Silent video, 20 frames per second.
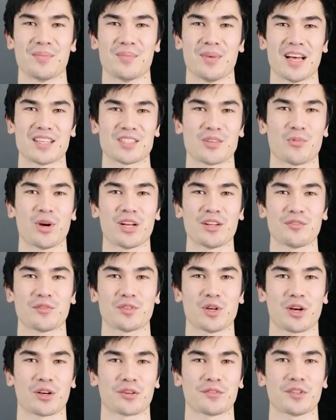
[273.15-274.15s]
As a wedding
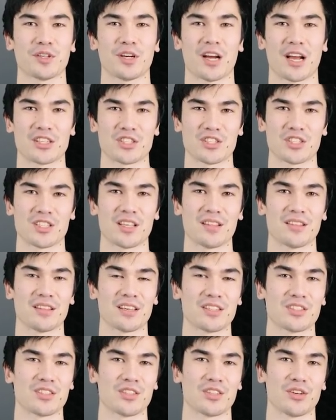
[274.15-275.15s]
photographer, I just need
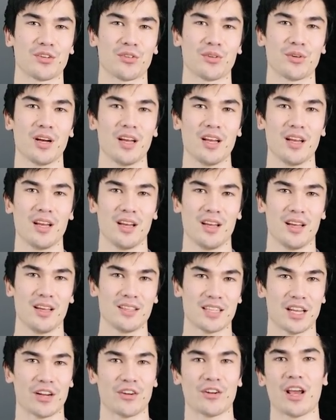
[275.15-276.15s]
things to
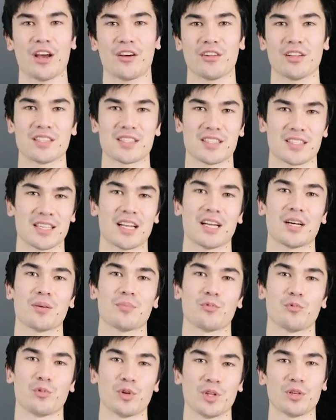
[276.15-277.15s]
tear down and set up
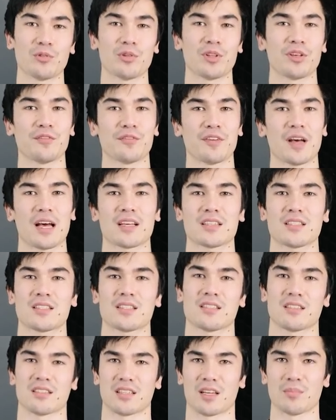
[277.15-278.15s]
really, really
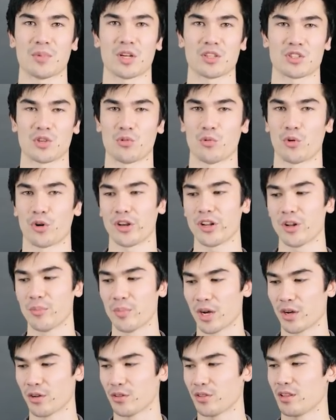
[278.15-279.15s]
fast. I'm not too worried
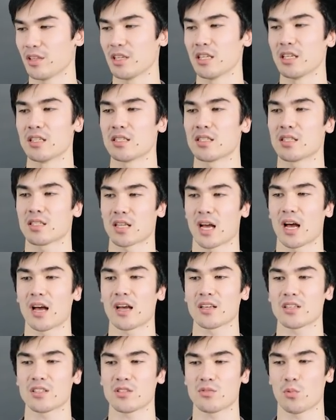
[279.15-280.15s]
about the
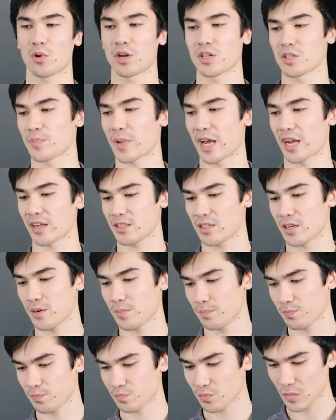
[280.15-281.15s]
size when it's packed
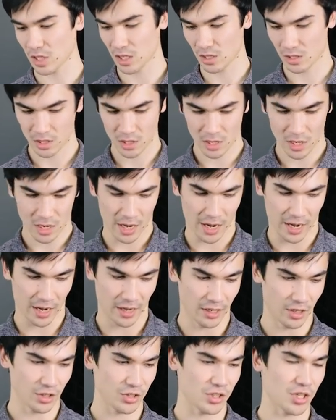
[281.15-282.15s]
up.
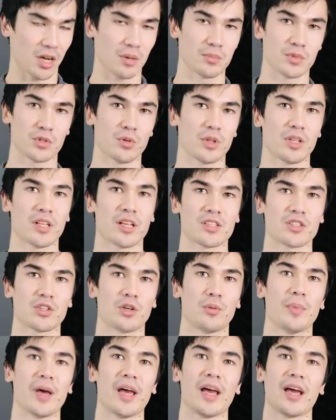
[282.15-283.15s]
And it also comes with a nice
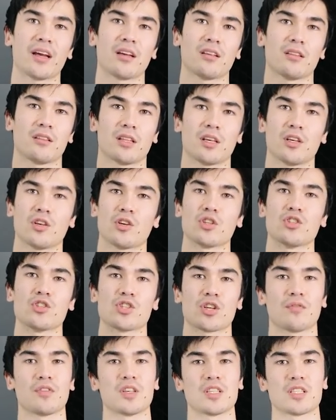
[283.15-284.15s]
little bag that you can
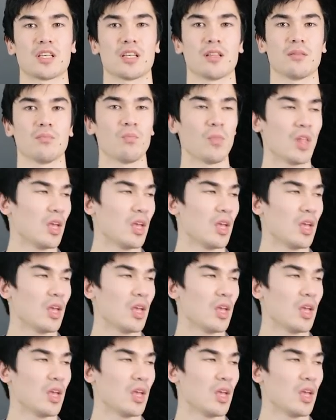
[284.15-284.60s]
shove this in,